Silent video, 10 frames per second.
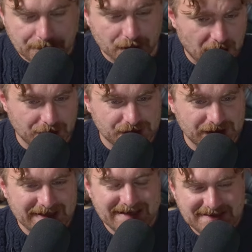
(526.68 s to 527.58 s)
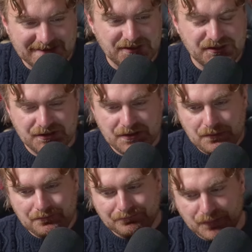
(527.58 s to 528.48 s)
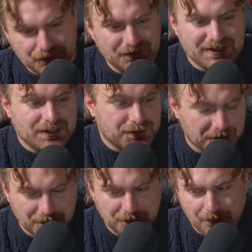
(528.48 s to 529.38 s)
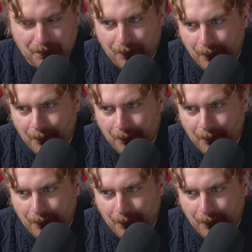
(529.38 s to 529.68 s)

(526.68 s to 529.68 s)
Prigozhin, this mutiny, coup,